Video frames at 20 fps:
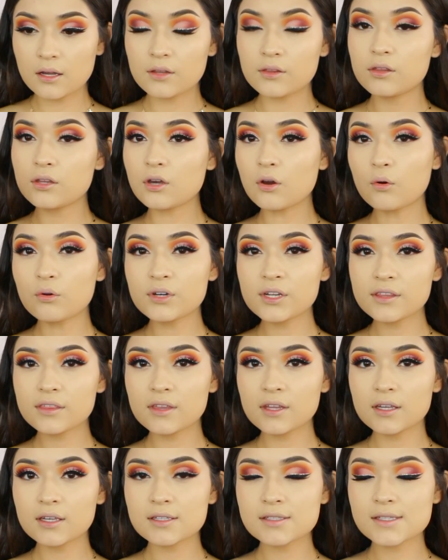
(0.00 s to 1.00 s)
The only
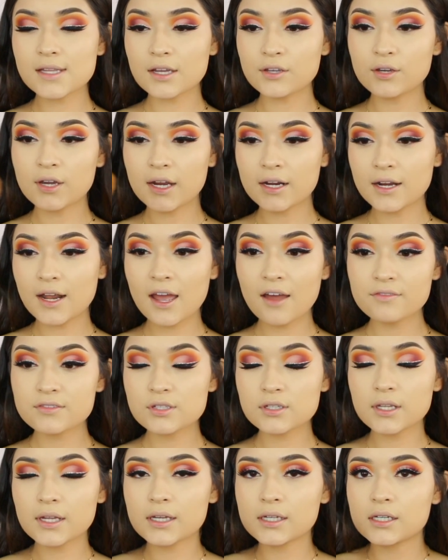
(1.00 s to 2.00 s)
thing is that you kind of have
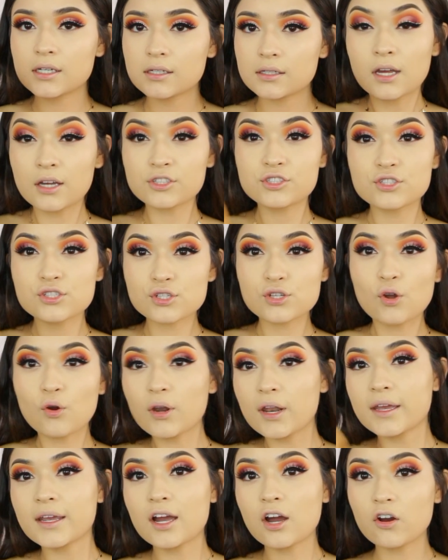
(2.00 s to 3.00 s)
to, like, not just go
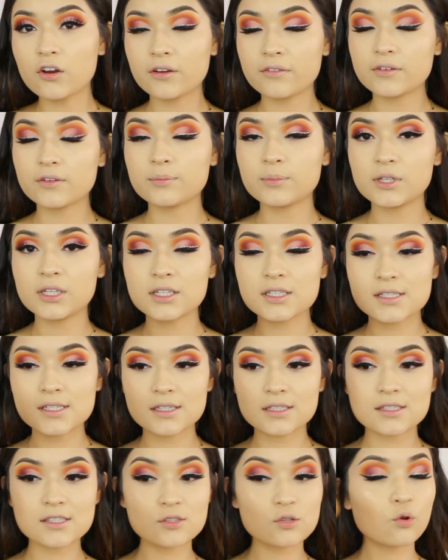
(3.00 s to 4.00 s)
like however, because
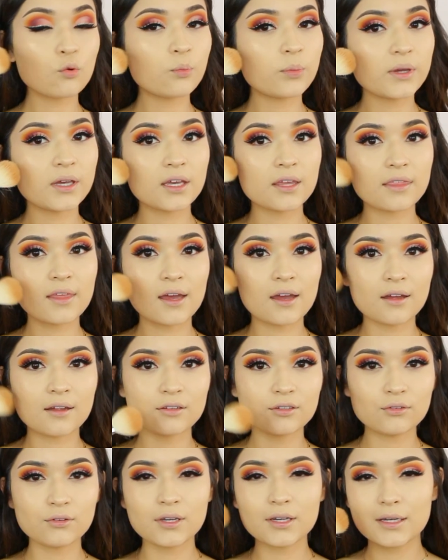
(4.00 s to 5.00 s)
it's so big
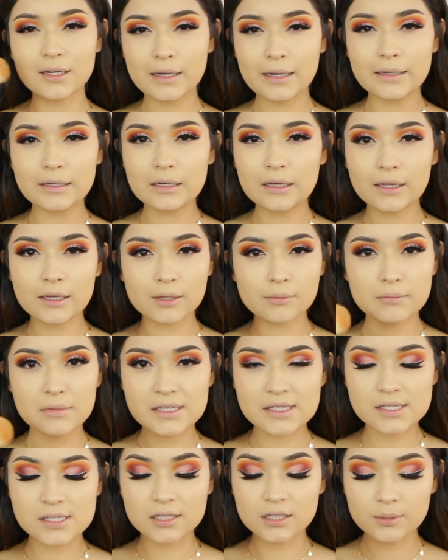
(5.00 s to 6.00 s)
that you can kind of like
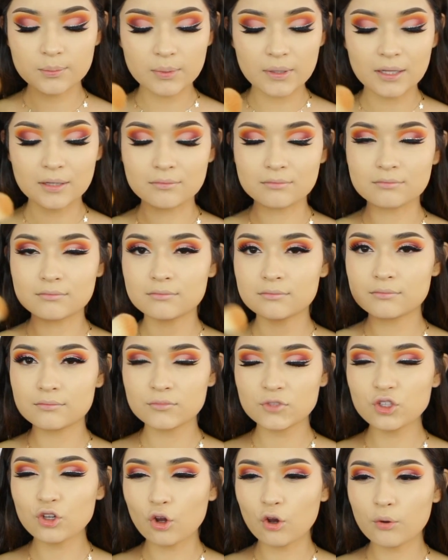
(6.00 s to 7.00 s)
mess up and,
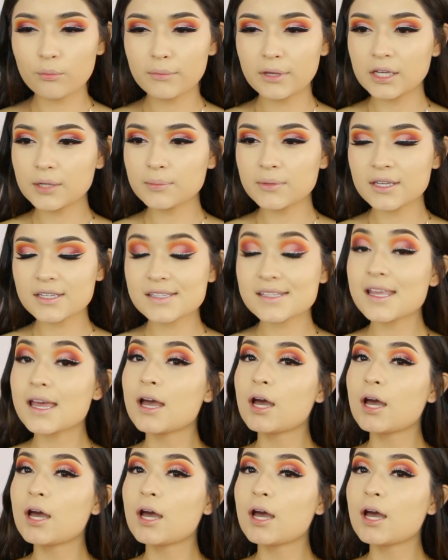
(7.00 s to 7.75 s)
you know, make a mess.